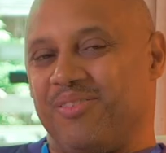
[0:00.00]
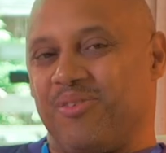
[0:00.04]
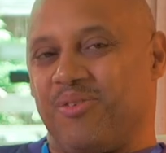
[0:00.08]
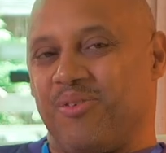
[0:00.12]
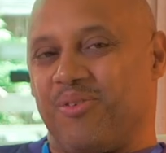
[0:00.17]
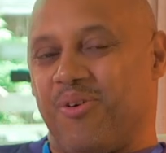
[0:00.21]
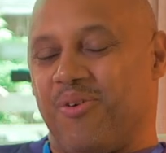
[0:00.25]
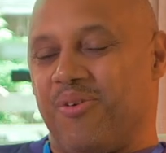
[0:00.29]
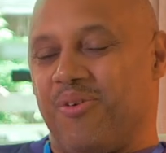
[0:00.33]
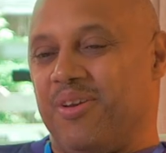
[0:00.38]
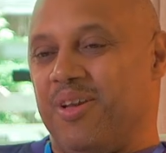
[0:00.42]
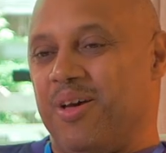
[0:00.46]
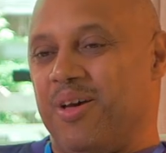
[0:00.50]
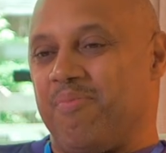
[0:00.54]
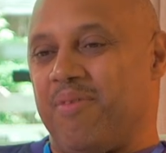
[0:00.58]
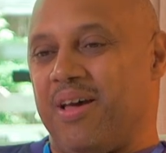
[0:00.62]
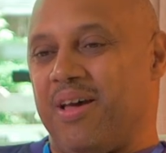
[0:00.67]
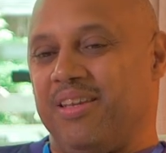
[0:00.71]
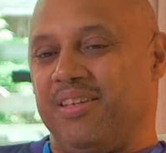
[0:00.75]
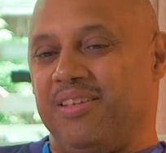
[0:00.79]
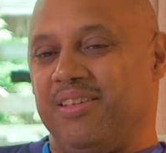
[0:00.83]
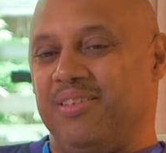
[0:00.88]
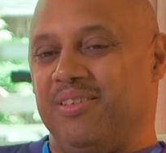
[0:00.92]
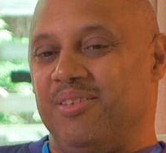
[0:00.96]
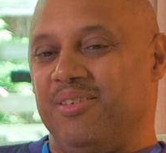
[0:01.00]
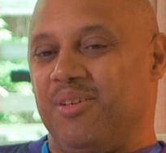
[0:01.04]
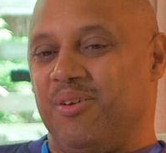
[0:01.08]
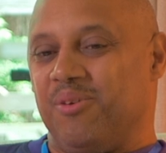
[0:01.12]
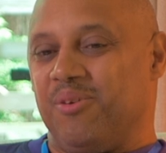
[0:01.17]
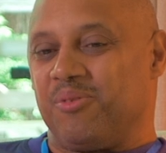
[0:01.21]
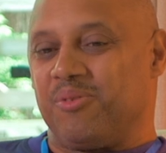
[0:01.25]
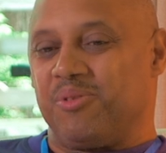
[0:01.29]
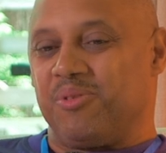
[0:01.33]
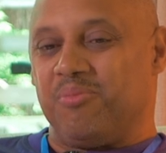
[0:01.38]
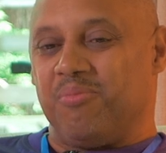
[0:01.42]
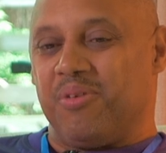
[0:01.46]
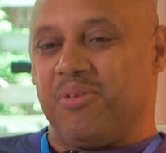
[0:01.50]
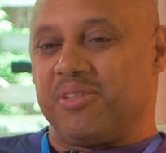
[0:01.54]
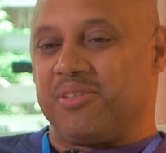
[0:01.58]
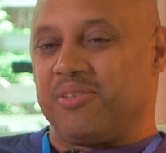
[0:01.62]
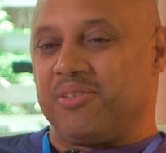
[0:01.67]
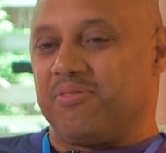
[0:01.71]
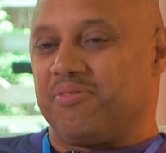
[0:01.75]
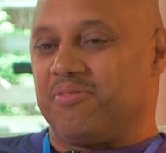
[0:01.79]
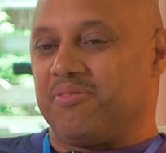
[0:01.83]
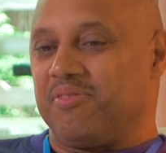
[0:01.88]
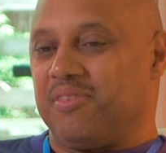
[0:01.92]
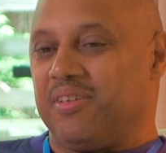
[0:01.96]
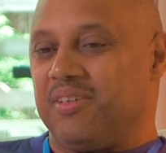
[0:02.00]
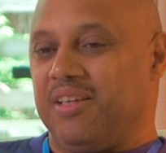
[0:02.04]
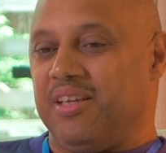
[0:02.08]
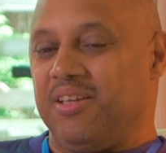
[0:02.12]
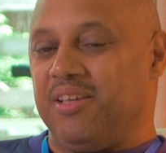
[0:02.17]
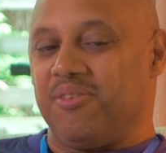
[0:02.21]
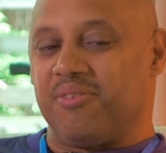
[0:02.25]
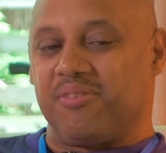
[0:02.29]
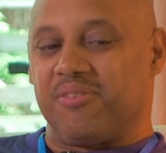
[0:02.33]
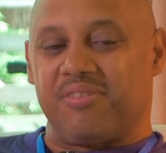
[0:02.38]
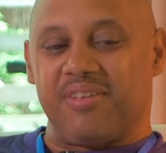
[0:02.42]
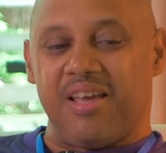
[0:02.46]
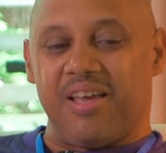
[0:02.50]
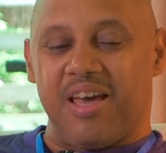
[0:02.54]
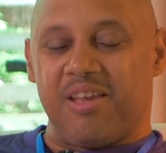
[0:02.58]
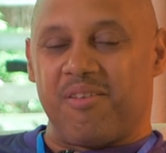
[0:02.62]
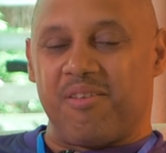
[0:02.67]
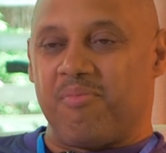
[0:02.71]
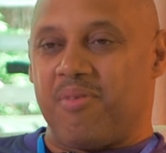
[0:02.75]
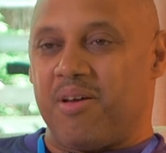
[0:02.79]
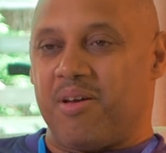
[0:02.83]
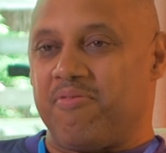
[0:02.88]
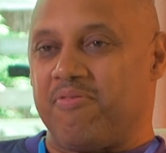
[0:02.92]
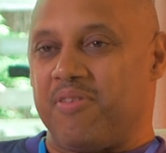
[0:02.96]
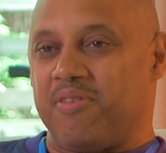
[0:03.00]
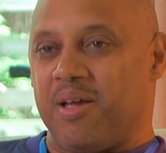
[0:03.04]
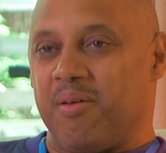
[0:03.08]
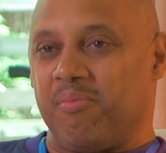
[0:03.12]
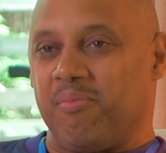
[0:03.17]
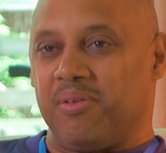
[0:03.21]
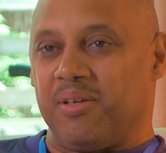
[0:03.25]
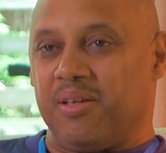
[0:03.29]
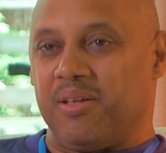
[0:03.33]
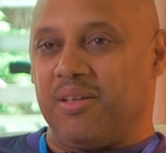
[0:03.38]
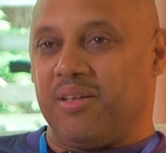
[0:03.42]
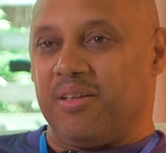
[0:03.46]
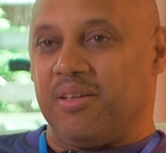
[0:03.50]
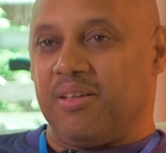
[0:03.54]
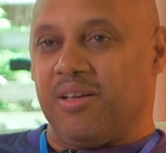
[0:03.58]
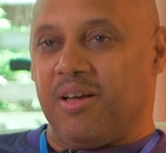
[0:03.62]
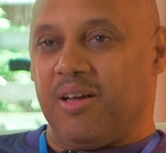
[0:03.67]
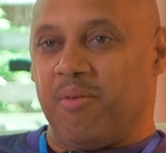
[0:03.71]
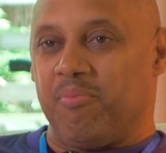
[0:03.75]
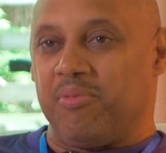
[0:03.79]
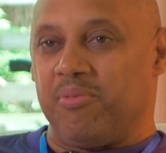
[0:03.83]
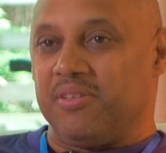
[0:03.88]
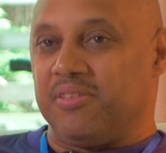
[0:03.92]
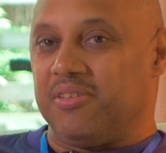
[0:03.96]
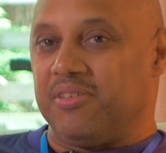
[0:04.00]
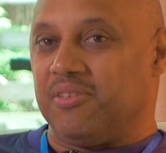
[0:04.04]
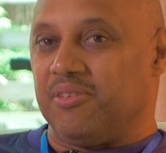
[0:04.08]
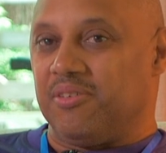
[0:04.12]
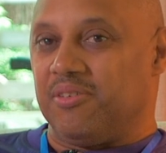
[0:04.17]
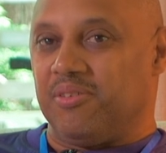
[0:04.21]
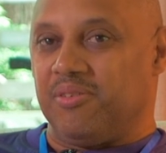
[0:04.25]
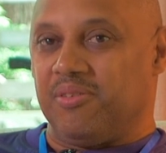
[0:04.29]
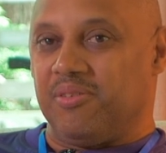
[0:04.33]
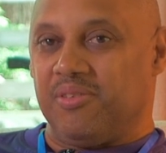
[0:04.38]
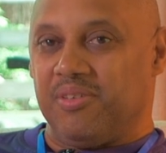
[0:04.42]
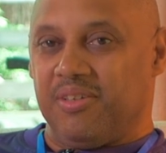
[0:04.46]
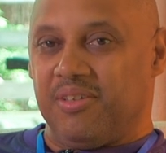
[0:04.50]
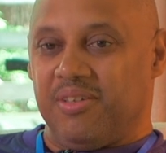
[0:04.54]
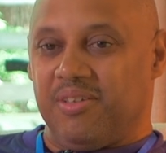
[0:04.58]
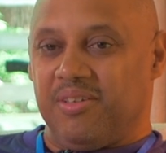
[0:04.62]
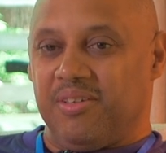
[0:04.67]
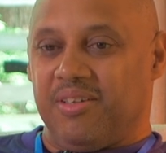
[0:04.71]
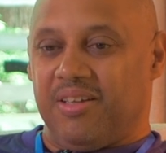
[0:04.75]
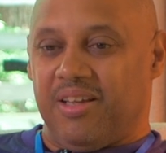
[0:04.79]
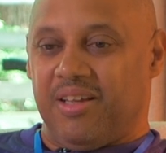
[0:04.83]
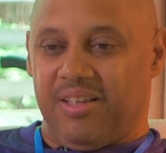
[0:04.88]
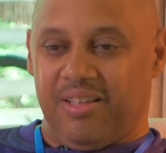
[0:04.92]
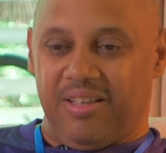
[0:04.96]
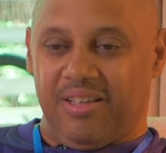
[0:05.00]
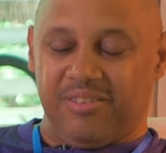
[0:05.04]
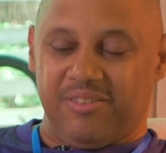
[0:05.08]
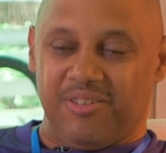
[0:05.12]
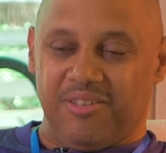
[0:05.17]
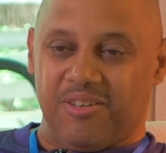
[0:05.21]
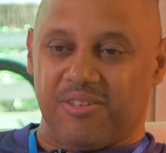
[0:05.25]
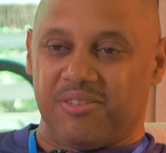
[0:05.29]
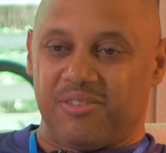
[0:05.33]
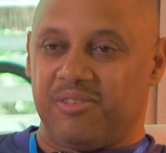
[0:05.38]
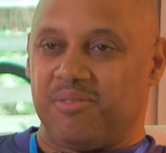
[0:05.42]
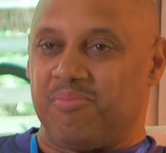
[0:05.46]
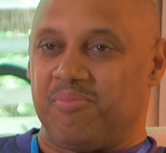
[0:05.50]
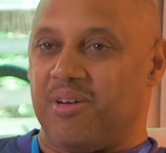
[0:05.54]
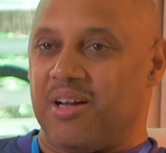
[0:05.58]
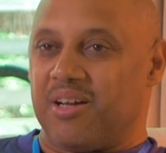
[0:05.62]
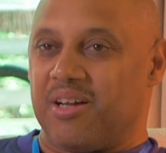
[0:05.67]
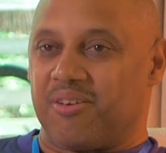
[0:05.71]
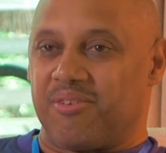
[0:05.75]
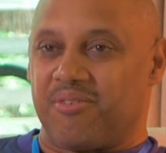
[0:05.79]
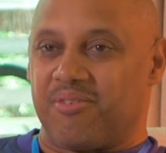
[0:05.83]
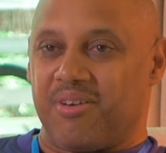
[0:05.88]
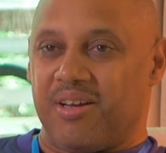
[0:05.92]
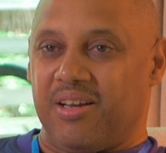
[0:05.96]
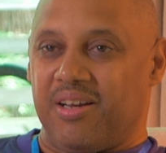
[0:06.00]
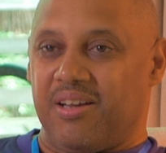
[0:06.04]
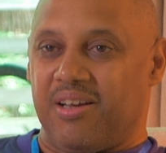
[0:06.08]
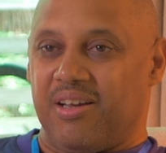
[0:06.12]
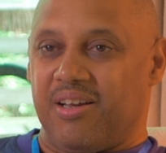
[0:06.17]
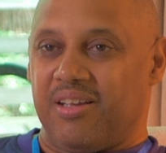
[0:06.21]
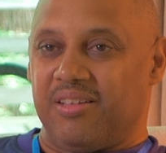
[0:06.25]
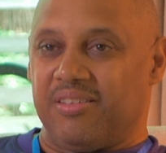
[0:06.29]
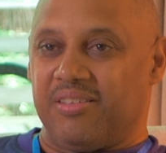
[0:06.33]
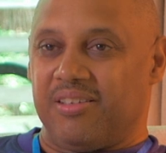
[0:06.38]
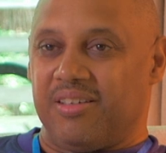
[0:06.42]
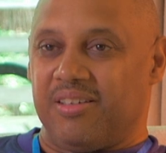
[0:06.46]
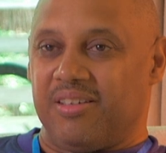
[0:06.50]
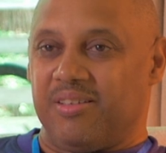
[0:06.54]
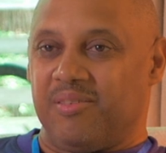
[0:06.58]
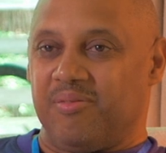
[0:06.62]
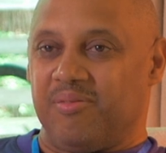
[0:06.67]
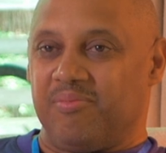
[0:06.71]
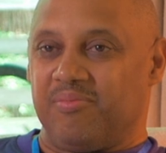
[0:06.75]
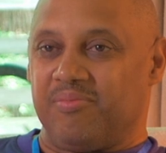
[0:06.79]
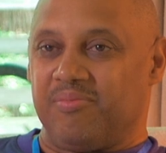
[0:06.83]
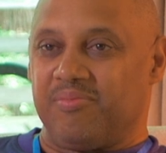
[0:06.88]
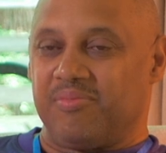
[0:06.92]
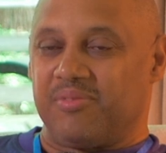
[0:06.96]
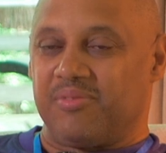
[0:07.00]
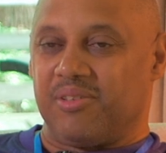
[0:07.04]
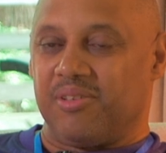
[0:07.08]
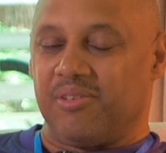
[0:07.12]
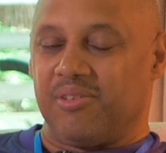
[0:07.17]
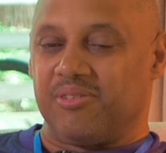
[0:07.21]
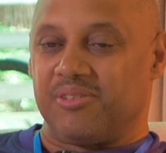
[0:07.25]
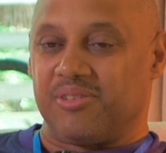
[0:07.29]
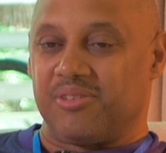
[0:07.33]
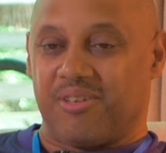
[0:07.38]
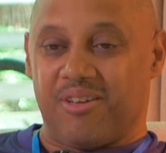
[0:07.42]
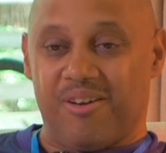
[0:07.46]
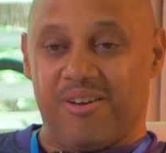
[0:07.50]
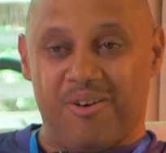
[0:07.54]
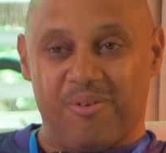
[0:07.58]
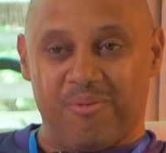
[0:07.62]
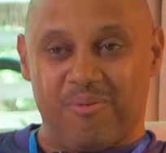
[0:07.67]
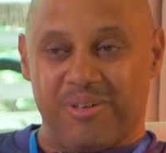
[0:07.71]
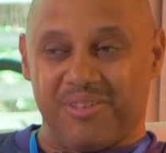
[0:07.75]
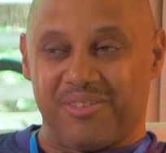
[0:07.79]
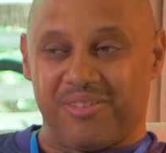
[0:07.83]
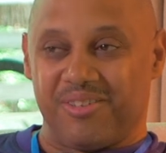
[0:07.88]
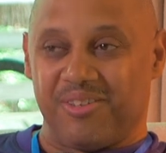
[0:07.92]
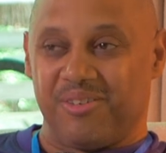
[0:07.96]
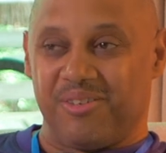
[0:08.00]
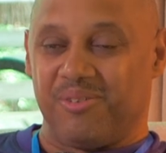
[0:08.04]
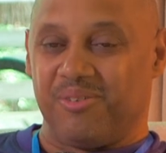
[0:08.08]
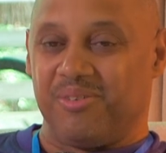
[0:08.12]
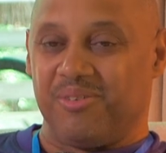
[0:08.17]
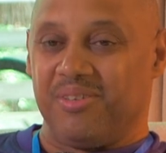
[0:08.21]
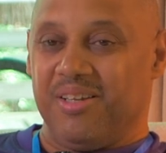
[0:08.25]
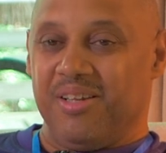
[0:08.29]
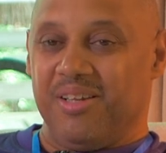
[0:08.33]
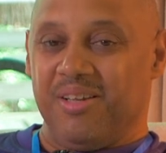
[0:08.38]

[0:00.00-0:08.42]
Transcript: Growing up, I didn't know too much of either side of my family up until talking to my great aunt, Clarissa Caldwell. So